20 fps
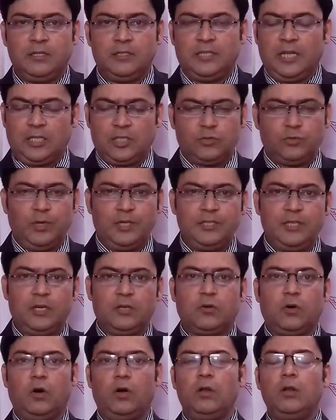That's why they
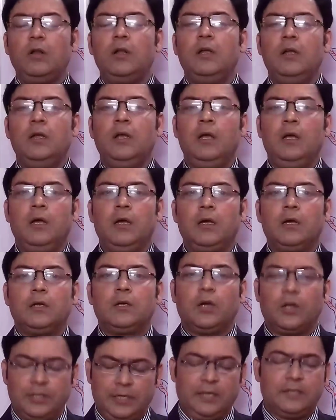are called
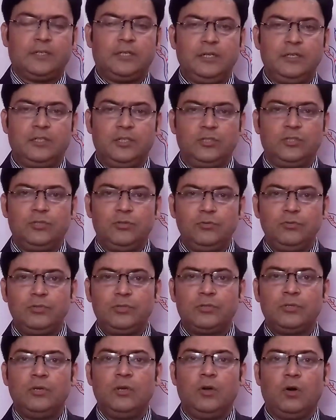conducting
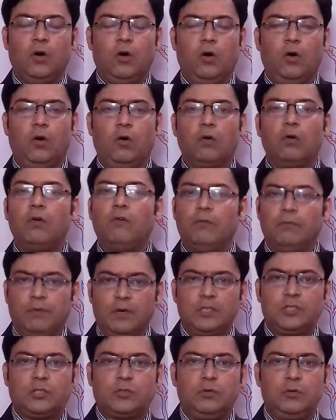tissues or
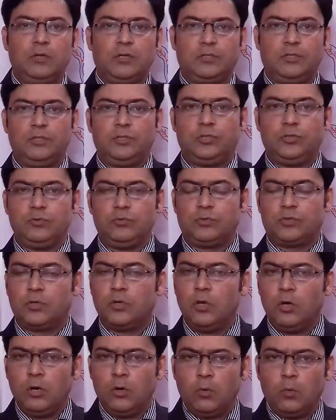vascular tissues.
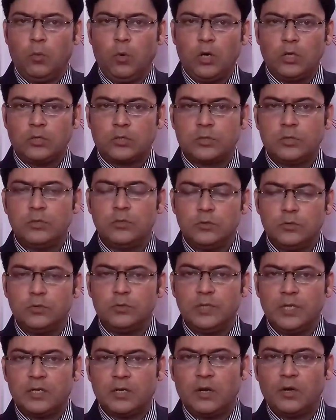What
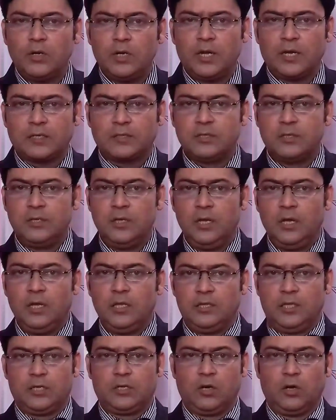do they conduct?
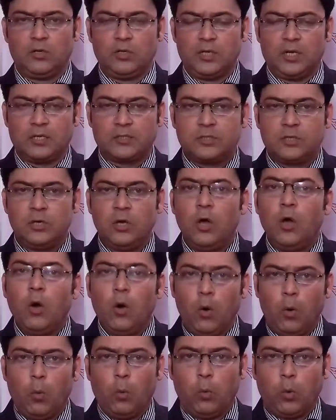They conduct
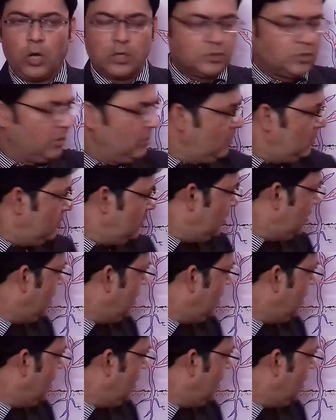water